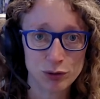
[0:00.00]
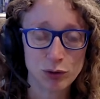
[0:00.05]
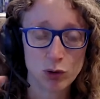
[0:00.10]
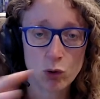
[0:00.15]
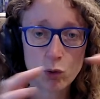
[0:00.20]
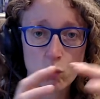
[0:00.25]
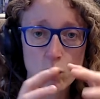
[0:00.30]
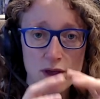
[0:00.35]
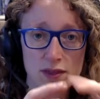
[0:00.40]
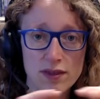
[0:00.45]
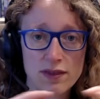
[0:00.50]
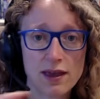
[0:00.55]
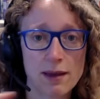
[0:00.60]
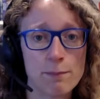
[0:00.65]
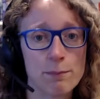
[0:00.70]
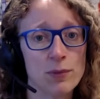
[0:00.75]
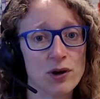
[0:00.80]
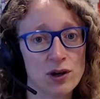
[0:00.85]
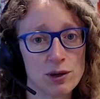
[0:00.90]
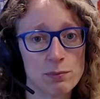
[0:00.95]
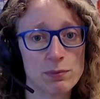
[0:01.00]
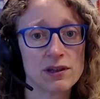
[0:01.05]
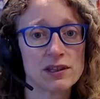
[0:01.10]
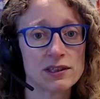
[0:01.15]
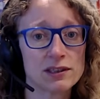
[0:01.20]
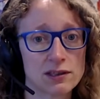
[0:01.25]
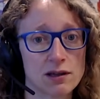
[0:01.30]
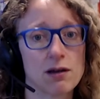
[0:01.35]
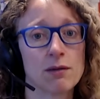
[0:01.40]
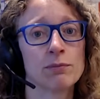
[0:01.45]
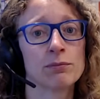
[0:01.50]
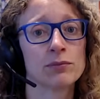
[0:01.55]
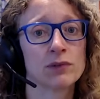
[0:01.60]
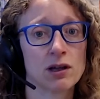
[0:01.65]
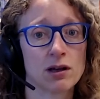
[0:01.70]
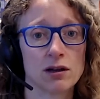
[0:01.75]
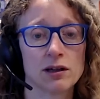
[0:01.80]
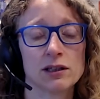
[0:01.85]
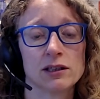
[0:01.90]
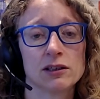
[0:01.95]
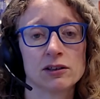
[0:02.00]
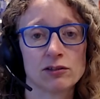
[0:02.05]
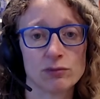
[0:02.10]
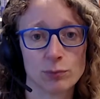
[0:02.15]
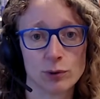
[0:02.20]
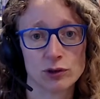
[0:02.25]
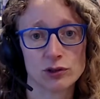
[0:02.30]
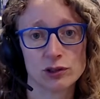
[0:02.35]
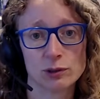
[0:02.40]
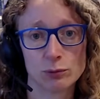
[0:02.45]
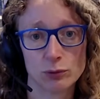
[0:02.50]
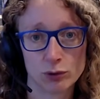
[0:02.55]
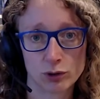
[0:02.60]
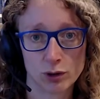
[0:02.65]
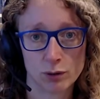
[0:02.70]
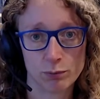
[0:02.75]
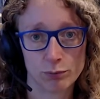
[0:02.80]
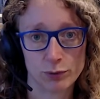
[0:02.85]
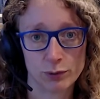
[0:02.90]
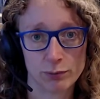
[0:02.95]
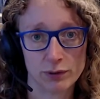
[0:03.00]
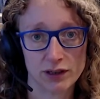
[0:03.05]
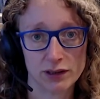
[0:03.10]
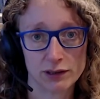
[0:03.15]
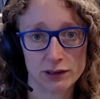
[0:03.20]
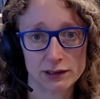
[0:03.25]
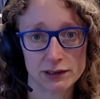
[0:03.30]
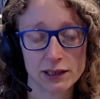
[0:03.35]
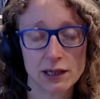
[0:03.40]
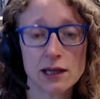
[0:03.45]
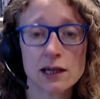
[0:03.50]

or whether there might be some kind of possible compromise.